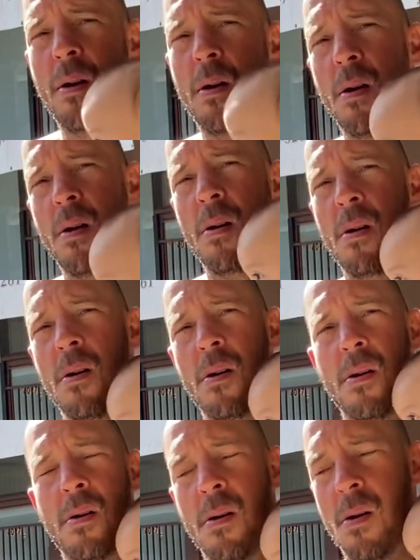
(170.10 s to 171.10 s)
Charlo.
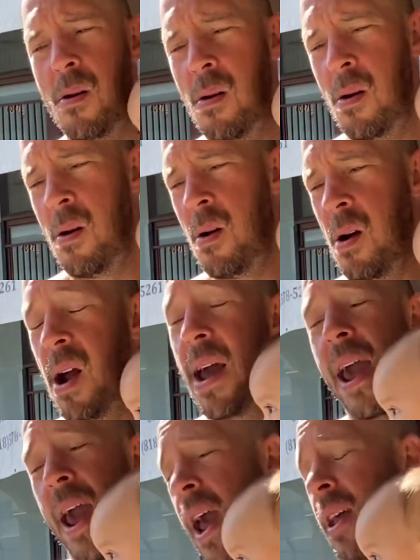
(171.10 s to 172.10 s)

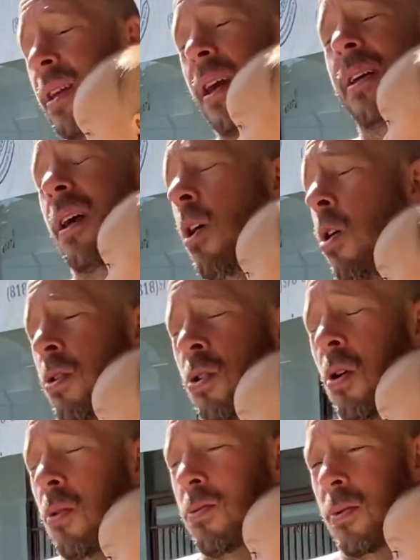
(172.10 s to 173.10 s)
And and I hope you
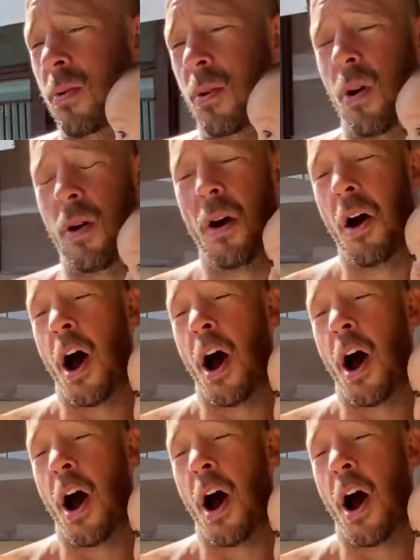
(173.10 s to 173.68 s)
know Canelo Benavidez?